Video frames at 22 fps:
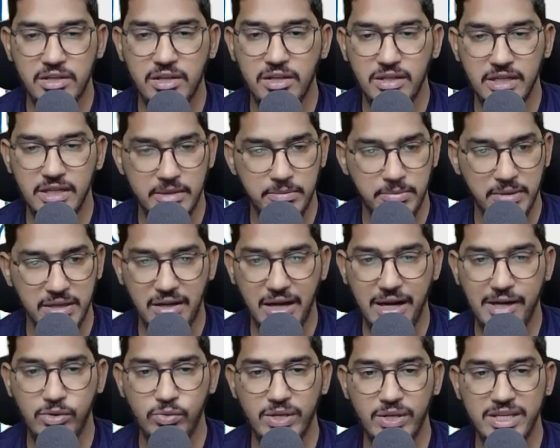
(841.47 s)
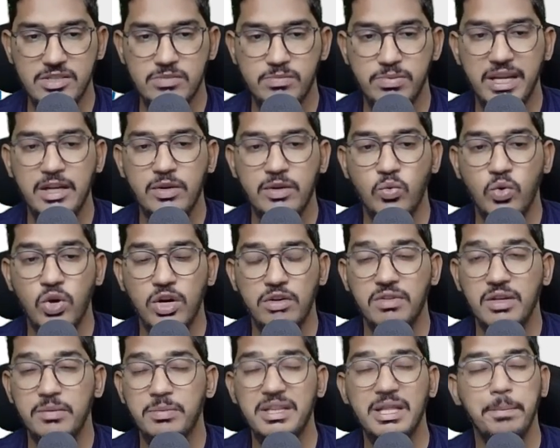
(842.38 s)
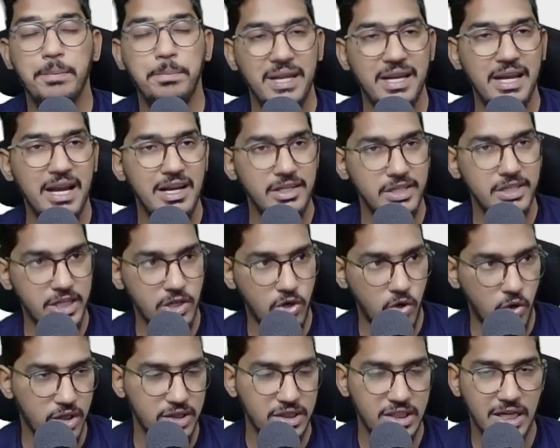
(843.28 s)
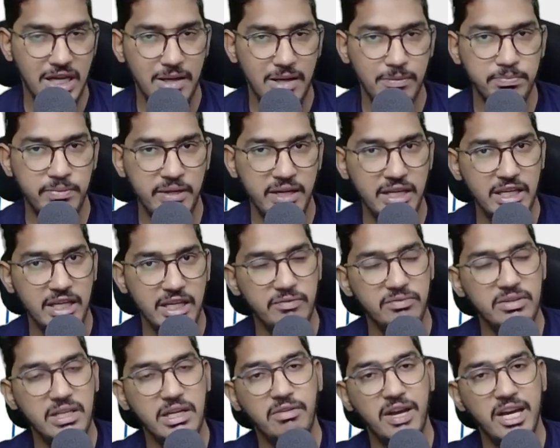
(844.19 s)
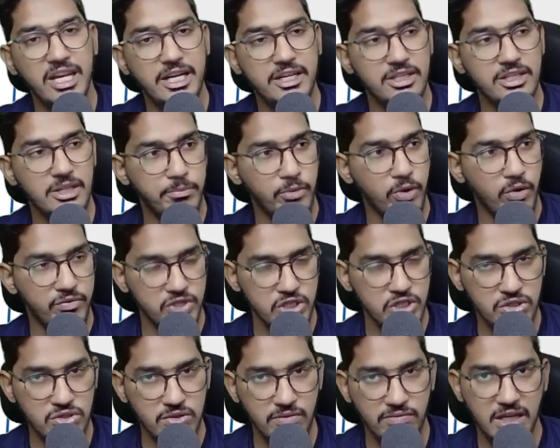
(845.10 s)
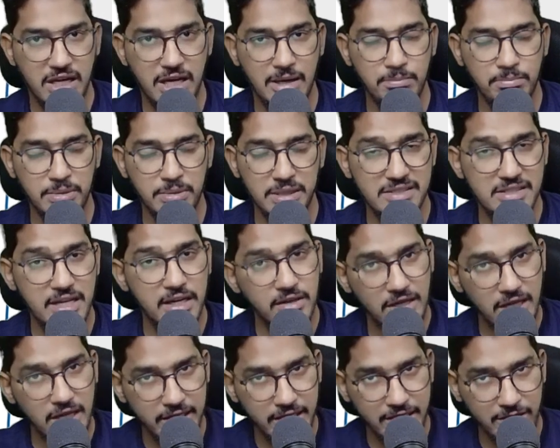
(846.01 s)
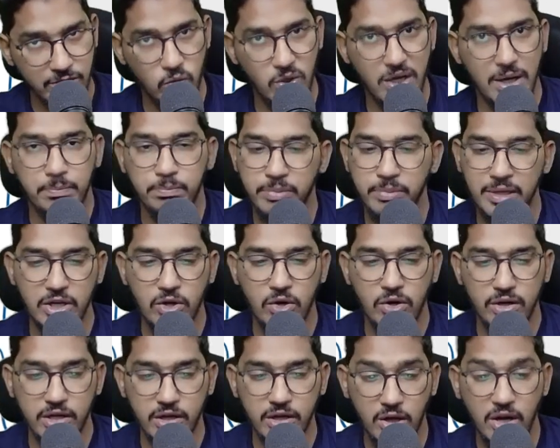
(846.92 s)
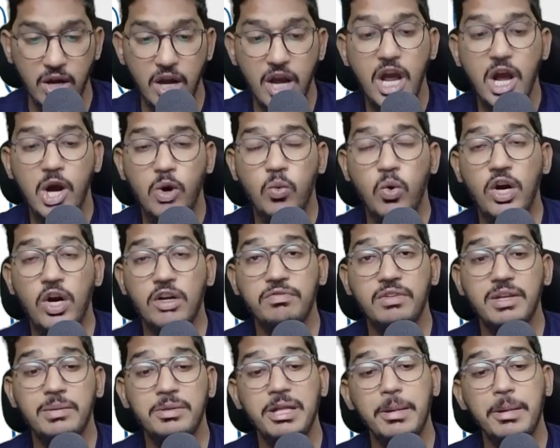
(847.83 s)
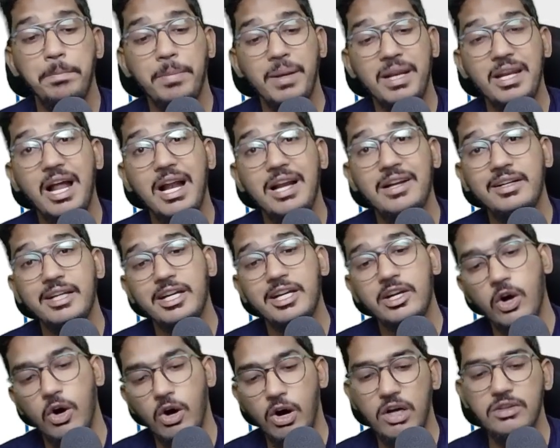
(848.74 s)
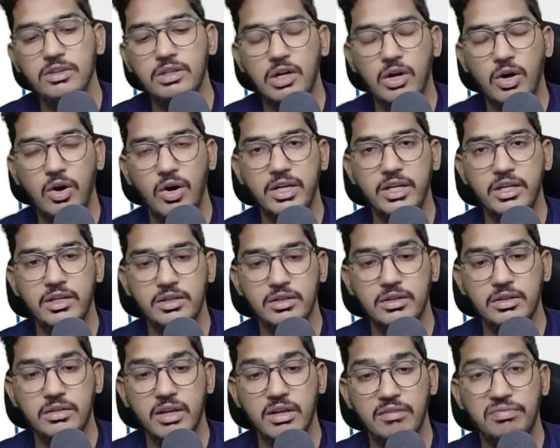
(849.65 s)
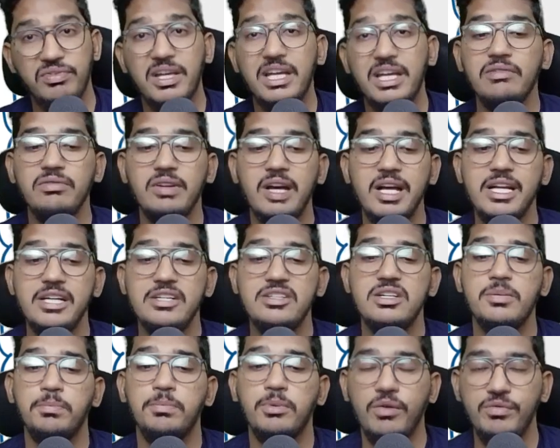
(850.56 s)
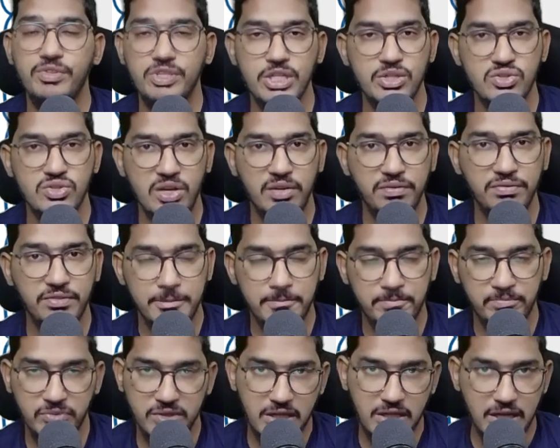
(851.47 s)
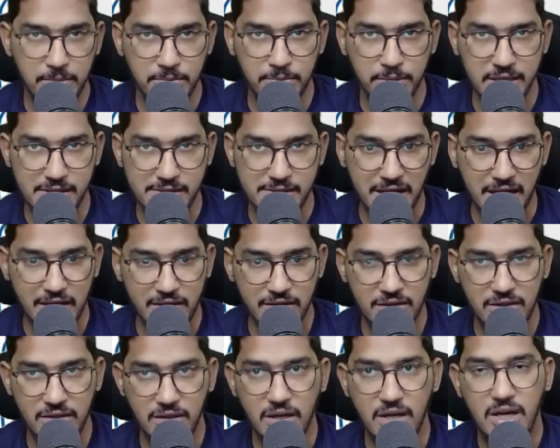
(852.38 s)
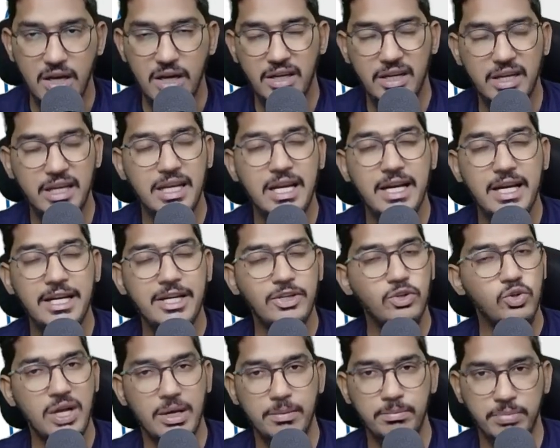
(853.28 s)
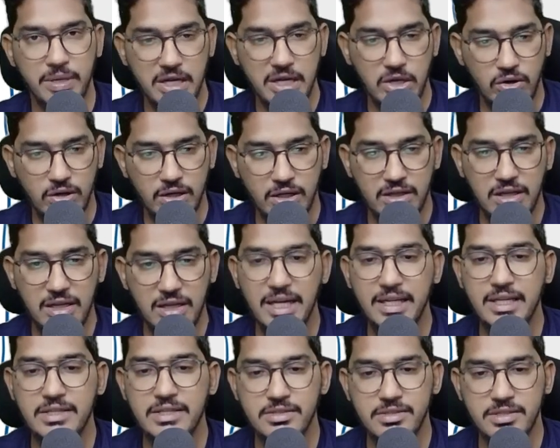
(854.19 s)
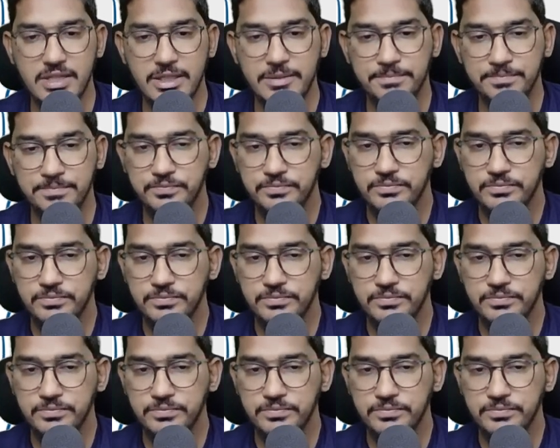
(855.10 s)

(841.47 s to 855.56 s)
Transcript: here. Let me try to explain what will be the penalty on the company if they violate the provisions of the Companies Act relating to company audit. What will be the penalty on the auditor if he violates the provisions of Companies Act relating to company audit. Let us see.